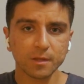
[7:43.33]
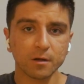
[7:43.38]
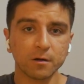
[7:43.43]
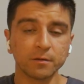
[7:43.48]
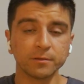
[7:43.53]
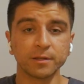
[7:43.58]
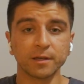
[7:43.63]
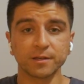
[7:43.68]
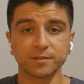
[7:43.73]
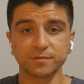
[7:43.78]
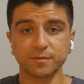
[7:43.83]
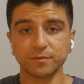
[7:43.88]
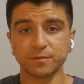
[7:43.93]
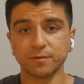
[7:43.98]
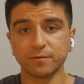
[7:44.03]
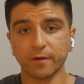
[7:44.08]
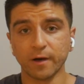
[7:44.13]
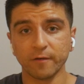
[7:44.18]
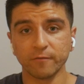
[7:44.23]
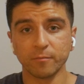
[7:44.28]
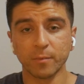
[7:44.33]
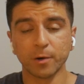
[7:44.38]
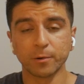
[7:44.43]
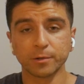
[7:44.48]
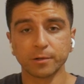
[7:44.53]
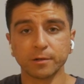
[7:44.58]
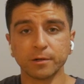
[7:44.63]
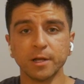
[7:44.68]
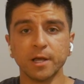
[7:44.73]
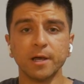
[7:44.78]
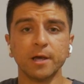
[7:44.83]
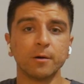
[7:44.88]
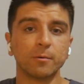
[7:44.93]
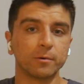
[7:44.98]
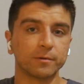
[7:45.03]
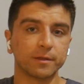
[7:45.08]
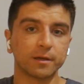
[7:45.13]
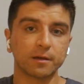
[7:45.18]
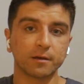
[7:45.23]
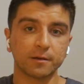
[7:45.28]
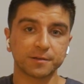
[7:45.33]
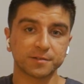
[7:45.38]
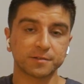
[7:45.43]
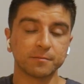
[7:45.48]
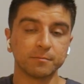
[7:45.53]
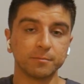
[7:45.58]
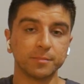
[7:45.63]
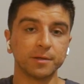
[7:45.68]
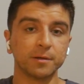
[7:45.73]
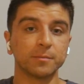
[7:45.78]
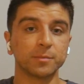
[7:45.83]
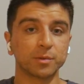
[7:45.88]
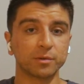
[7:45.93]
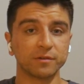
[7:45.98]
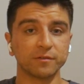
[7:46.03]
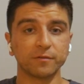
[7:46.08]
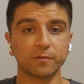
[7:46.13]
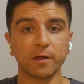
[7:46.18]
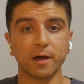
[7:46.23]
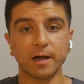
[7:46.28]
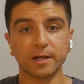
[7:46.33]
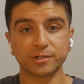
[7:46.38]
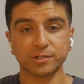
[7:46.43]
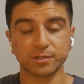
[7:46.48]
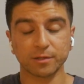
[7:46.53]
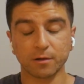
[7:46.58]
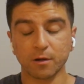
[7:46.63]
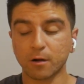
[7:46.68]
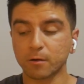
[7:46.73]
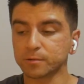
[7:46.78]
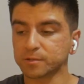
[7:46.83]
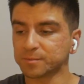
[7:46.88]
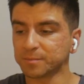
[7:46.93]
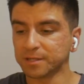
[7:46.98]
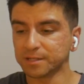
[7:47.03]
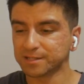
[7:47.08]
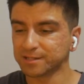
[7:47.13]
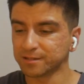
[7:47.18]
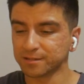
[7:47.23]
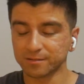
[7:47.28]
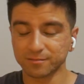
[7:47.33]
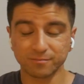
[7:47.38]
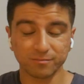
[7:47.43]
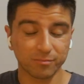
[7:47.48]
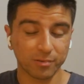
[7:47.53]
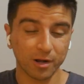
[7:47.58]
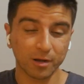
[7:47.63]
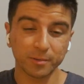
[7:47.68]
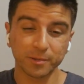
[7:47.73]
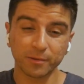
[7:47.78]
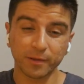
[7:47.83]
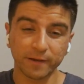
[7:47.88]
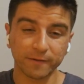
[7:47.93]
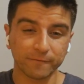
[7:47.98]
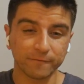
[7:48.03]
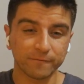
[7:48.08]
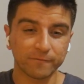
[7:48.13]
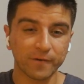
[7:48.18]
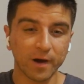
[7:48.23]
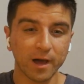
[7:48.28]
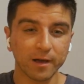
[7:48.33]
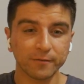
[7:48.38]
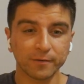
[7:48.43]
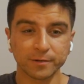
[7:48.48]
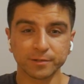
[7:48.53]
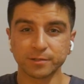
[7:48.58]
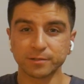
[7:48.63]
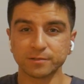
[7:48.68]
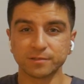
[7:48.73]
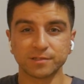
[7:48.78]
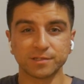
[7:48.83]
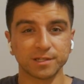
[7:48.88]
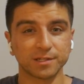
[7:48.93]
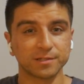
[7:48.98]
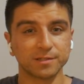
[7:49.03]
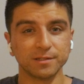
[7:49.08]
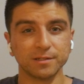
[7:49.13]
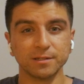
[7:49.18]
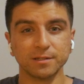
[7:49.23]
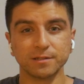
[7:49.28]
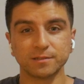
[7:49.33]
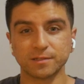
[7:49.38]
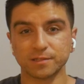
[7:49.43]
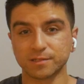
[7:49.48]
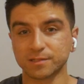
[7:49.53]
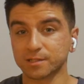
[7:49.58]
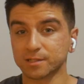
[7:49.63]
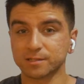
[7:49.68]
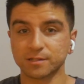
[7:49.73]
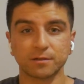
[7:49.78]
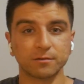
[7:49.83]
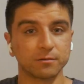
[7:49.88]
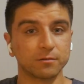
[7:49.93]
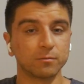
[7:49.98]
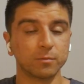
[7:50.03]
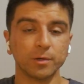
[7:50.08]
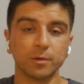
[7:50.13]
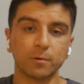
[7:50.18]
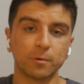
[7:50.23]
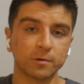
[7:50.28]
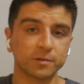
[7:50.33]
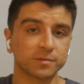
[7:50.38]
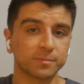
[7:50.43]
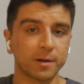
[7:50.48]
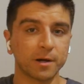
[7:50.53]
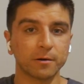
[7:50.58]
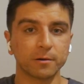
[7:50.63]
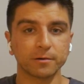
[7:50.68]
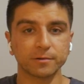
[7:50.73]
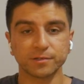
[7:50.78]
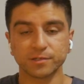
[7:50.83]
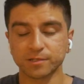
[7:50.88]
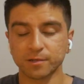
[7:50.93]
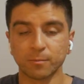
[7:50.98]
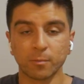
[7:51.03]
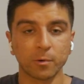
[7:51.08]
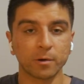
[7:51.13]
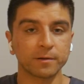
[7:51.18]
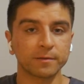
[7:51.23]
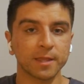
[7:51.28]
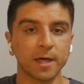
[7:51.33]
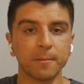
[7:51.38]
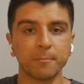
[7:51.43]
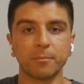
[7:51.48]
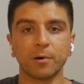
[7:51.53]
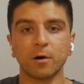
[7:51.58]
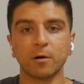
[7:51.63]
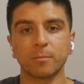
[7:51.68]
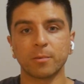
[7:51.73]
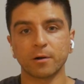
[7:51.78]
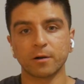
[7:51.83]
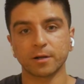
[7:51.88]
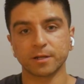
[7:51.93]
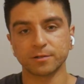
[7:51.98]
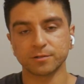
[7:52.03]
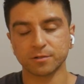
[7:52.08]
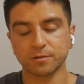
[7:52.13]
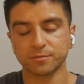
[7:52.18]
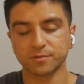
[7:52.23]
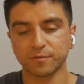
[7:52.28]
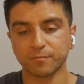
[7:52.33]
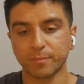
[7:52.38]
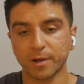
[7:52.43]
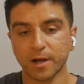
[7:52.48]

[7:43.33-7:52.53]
on the S55 motor with a custom BM3 flash. The car was making probably like 560 to 600 wheel horsepower, somewhere in that ballpark in terms of